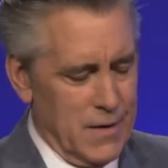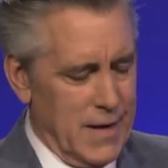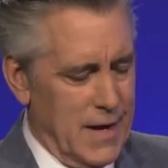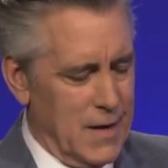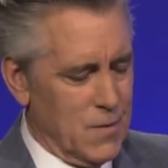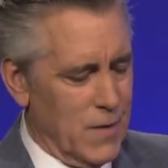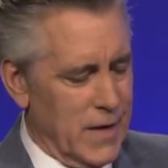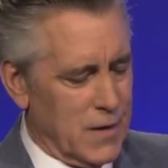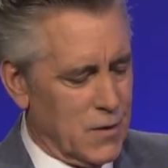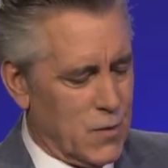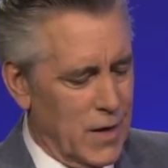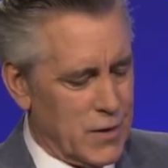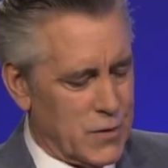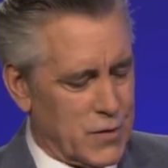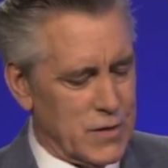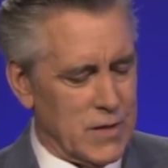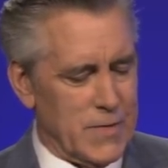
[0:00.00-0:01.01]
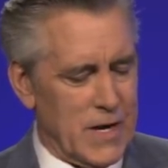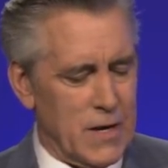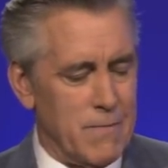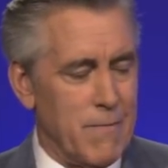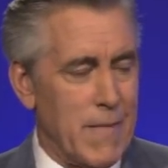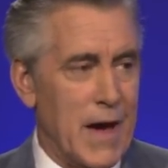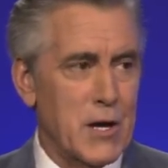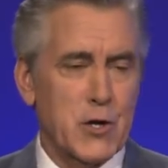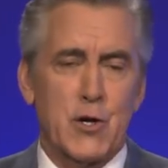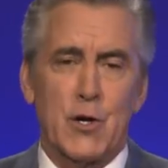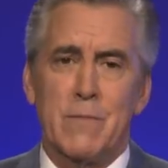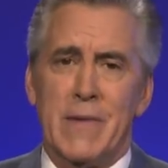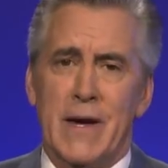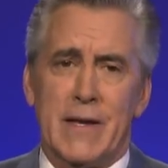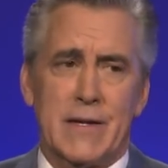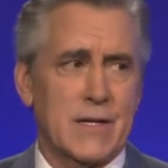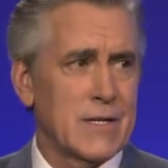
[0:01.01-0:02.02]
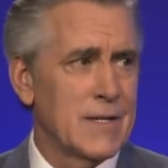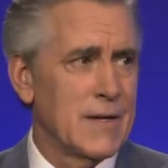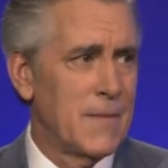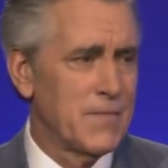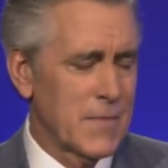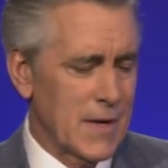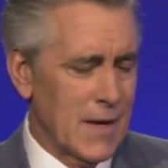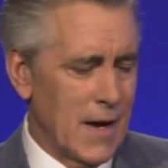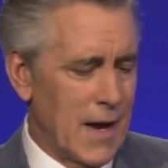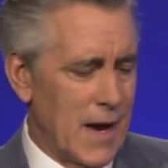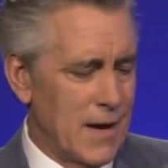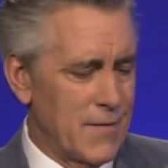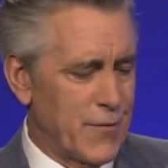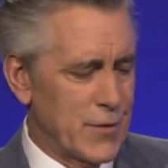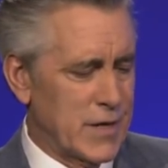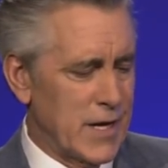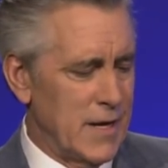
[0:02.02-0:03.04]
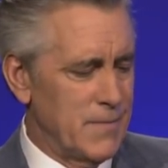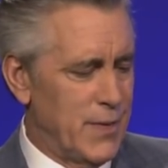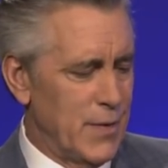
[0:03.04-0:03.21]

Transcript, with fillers: That Weight. Questions about measurement. And for 10